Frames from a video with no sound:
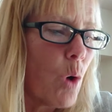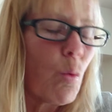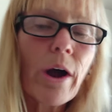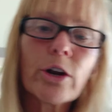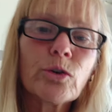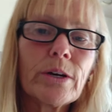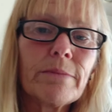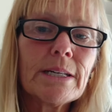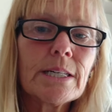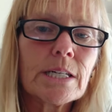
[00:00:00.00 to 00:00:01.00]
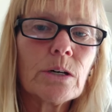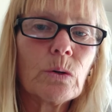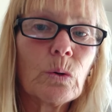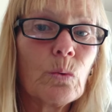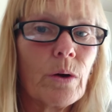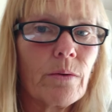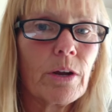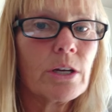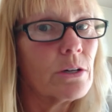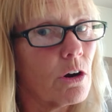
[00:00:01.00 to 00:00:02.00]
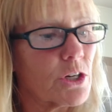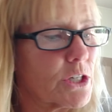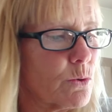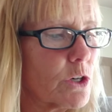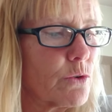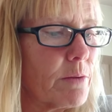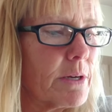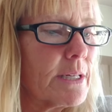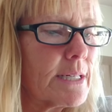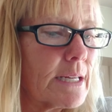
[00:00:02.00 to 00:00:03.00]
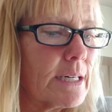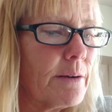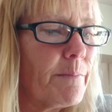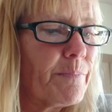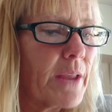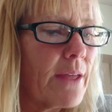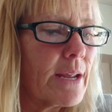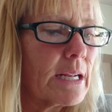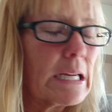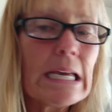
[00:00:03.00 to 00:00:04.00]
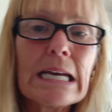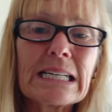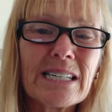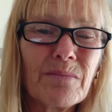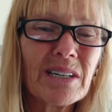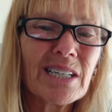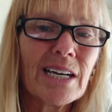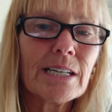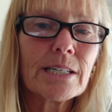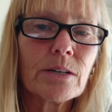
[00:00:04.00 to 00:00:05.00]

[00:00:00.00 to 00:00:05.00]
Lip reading: Water treatments, so when we are sewer treatments, and then leaking septic tanks.